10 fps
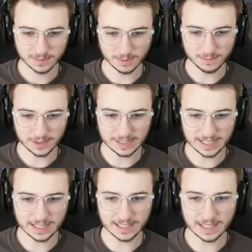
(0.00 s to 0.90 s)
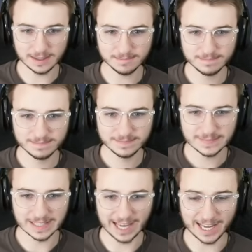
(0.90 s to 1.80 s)
We'll fill you on up.
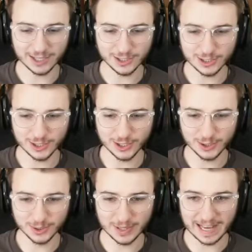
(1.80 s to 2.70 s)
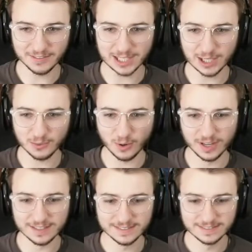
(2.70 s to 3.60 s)
That'll do. Have a good
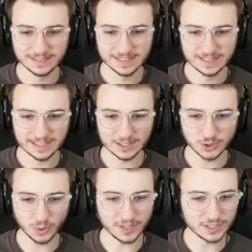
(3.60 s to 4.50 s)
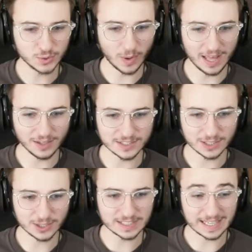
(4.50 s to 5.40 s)
one. Enjoy the swells. It
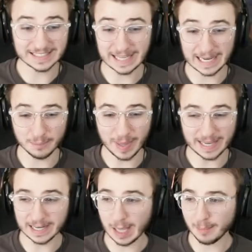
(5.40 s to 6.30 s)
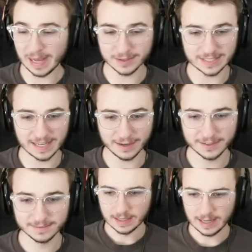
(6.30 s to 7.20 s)
looks like it's kind of picking up out there.
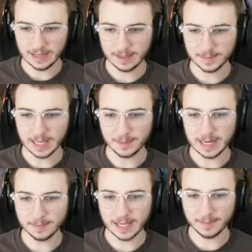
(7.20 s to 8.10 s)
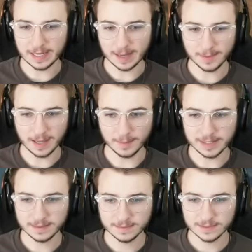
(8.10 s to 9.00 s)
I'm coming, I'm coming, I'm coming.
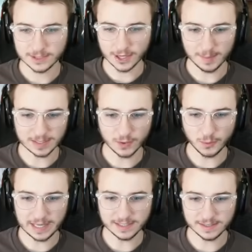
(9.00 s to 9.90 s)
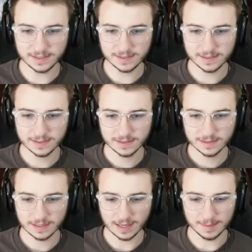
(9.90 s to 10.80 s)
Sorry about the wait.
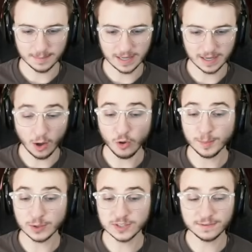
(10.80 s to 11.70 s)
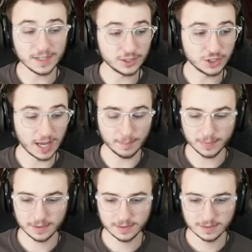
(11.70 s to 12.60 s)
I'm uh, almost finished up
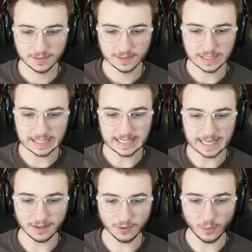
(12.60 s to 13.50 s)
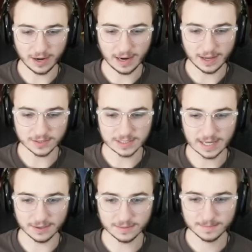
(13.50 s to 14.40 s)
cleaning out the warehouse now.
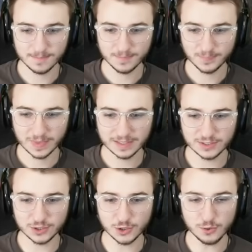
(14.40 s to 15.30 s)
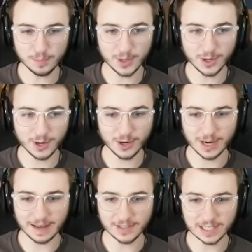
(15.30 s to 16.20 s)
Super. Super.
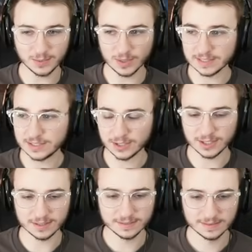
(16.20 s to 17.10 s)
Have a good one, sir.